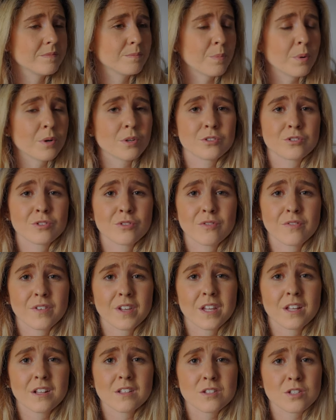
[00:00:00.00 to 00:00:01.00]

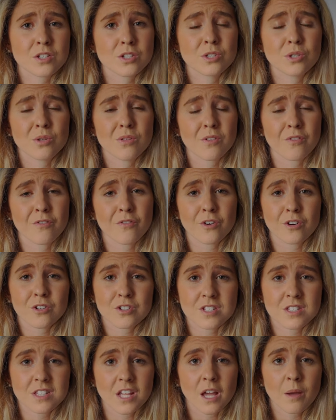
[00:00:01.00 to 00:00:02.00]
perseverance to do the
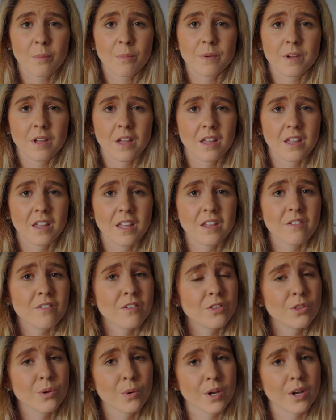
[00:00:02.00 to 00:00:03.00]
first step,
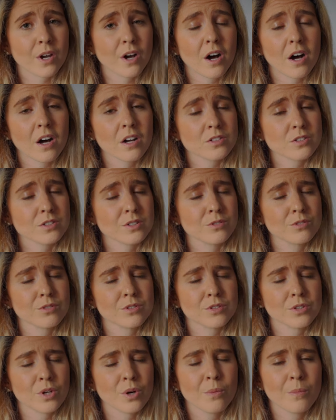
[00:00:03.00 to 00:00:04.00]
even though it cost you
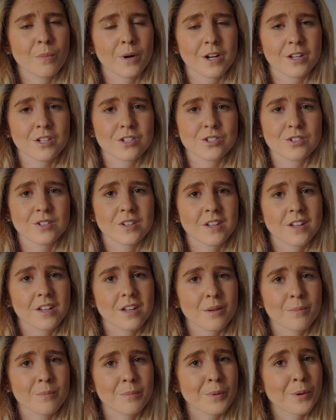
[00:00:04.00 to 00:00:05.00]
so much.
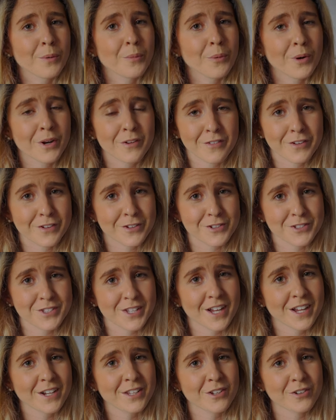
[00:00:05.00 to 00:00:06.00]
But what I
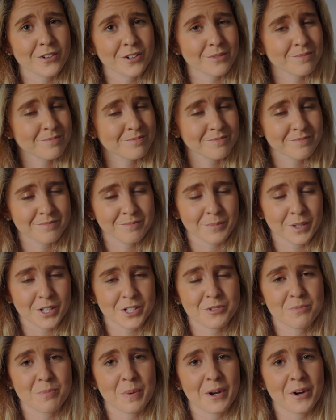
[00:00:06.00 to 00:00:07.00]
understand, you're
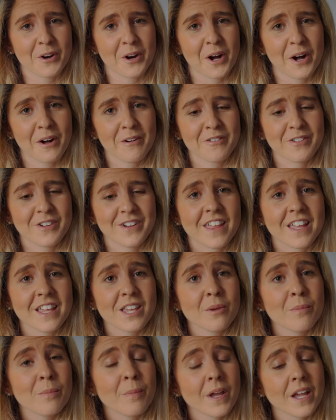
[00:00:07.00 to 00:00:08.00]
much better off.
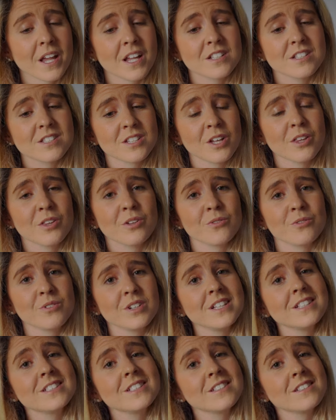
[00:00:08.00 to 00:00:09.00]
Thank you, Paige Southern
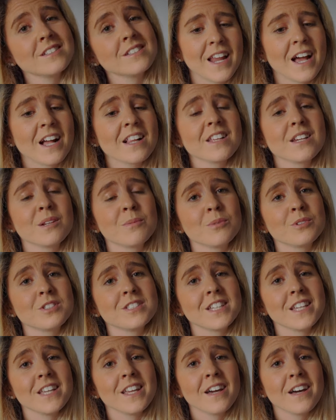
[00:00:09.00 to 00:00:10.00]
Reason, Natalie
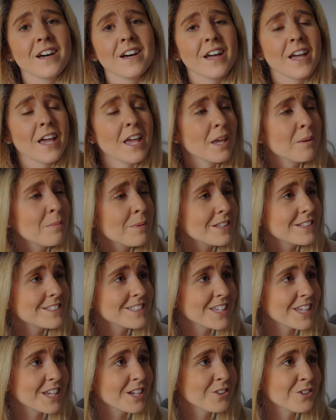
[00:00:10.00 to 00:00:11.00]
Mutia, Amy
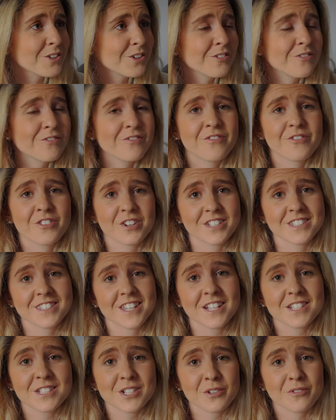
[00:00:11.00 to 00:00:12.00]
Tinkler,
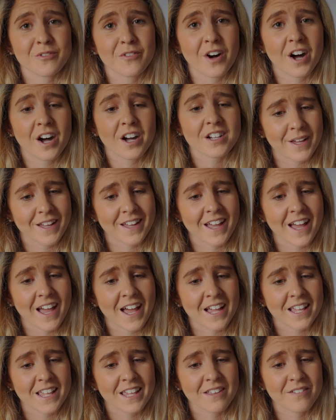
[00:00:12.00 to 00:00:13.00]
Francesca Fox,
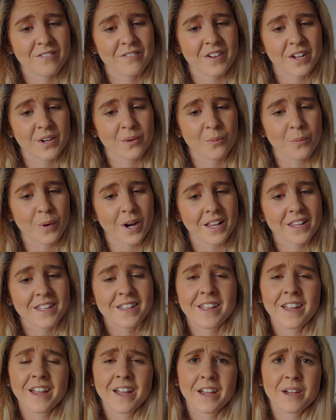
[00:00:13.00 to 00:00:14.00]
Angie Van
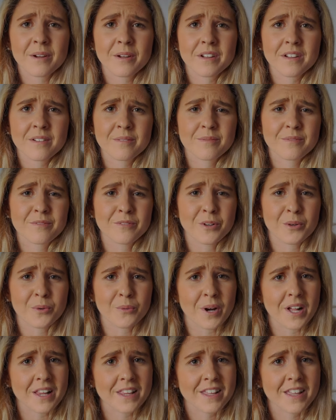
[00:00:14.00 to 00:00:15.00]
Wallingham, Van
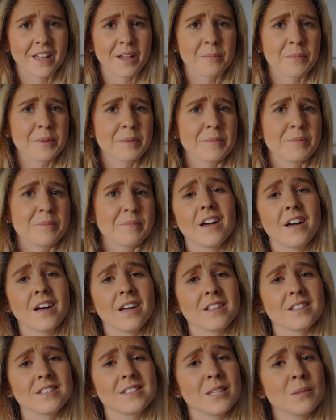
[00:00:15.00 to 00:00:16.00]
Wallingham,
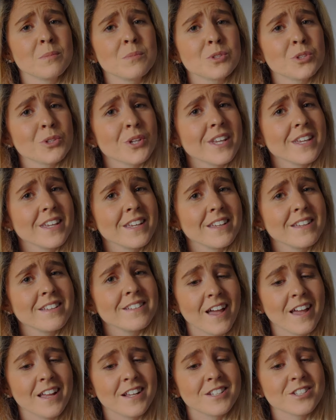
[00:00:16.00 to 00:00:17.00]
uh, Shim Soo Ki,
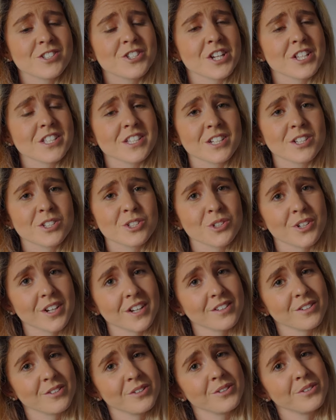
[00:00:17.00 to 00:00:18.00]
and Jessica
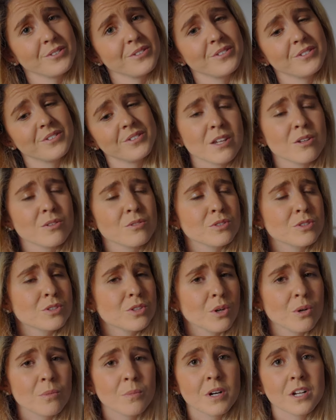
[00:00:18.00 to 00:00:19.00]
Shuran Yu. Thank you
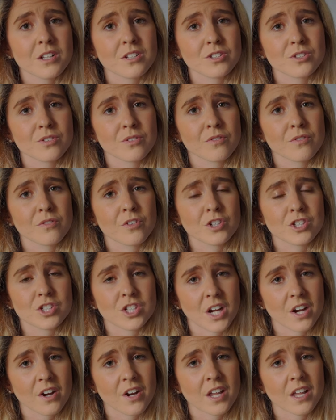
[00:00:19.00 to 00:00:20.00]
so much for
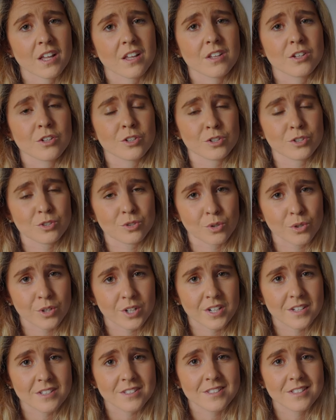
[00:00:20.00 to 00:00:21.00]
sharing your
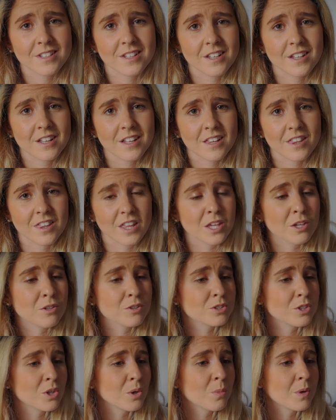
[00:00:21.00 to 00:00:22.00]
stories. Thank
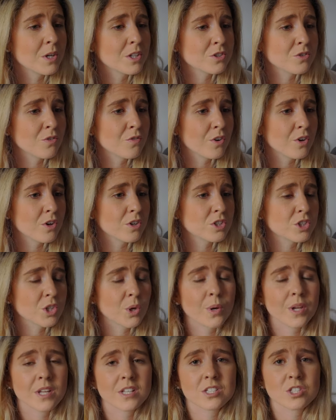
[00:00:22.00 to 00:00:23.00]
you so much for
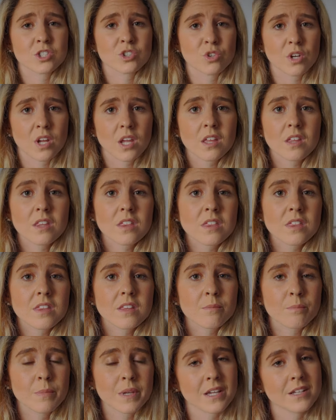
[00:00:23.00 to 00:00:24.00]
showing strength,
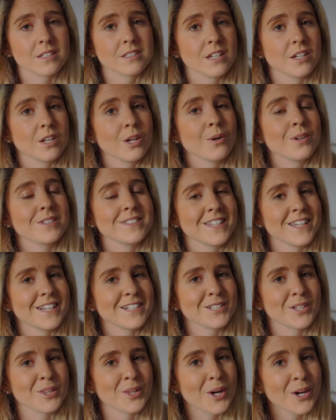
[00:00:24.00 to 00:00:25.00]
because I know it
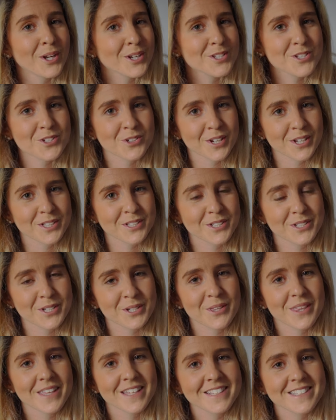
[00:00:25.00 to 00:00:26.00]
takes a lot of strength to
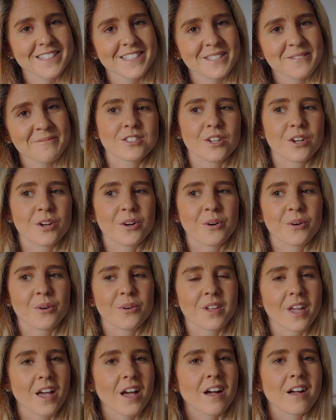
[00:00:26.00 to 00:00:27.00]
do this. So
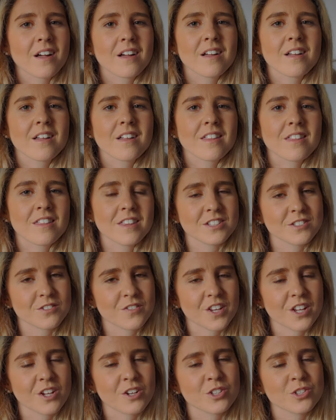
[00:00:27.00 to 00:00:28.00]
yeah, this
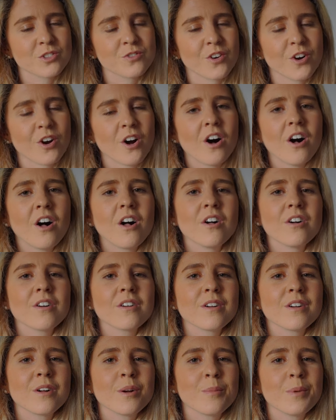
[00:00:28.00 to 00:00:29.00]
video is for
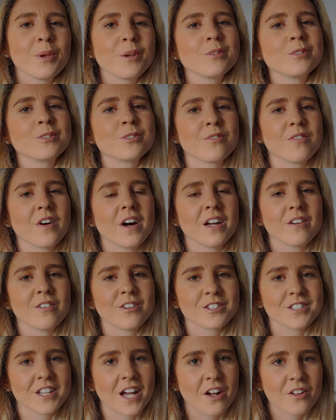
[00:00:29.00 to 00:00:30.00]
all abuse
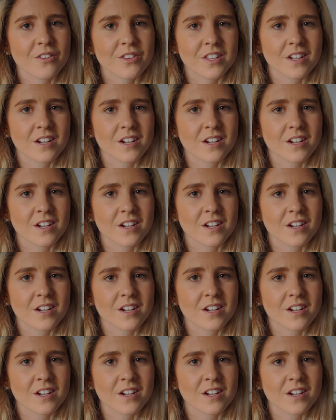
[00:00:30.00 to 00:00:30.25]
survivors out